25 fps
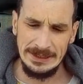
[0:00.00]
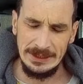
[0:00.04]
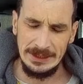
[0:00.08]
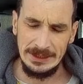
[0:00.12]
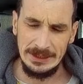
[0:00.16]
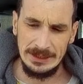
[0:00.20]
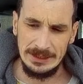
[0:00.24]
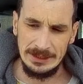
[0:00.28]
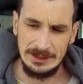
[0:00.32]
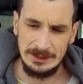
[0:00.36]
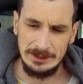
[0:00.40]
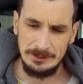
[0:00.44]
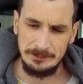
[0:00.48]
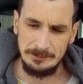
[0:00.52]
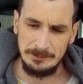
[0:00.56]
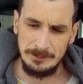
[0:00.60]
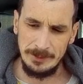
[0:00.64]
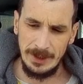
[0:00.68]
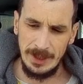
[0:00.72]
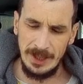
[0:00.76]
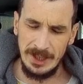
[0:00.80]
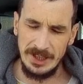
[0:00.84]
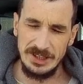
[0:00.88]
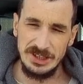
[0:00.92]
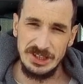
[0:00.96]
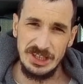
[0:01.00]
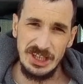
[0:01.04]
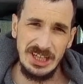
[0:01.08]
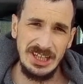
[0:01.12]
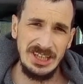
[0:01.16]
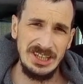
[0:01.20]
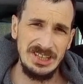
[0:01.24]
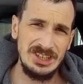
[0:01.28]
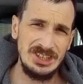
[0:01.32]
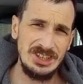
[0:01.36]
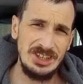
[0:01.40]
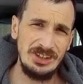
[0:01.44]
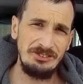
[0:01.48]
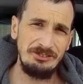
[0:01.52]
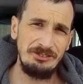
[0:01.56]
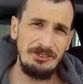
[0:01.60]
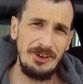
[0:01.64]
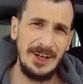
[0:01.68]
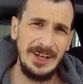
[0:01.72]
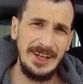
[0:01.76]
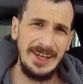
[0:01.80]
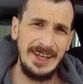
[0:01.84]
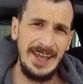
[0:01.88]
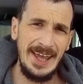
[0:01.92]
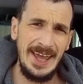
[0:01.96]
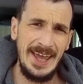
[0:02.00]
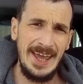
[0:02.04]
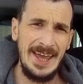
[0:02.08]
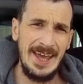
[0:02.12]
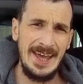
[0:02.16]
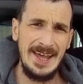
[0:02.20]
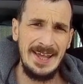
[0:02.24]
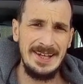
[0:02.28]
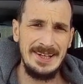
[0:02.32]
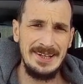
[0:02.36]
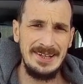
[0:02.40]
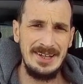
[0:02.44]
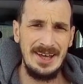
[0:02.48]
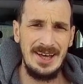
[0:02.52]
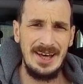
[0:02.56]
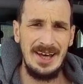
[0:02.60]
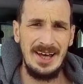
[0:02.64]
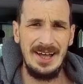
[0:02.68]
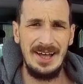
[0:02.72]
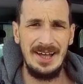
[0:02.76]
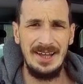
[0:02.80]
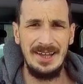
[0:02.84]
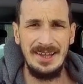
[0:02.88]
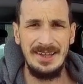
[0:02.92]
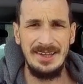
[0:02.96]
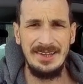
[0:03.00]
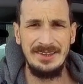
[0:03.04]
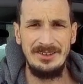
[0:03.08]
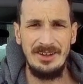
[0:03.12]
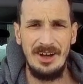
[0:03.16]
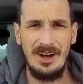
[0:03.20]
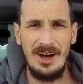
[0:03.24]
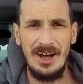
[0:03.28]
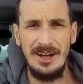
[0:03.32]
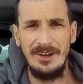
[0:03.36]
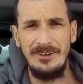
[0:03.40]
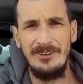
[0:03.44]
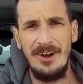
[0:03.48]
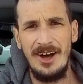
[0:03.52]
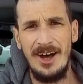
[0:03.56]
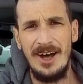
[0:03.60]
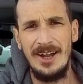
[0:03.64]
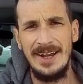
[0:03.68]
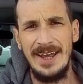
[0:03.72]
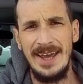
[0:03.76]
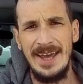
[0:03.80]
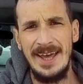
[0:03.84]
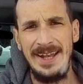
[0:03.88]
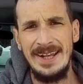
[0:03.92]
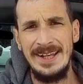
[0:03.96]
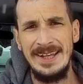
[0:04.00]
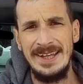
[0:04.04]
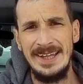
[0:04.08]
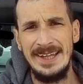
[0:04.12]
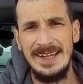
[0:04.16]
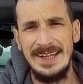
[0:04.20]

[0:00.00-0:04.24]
I changed the right hand tie rod end.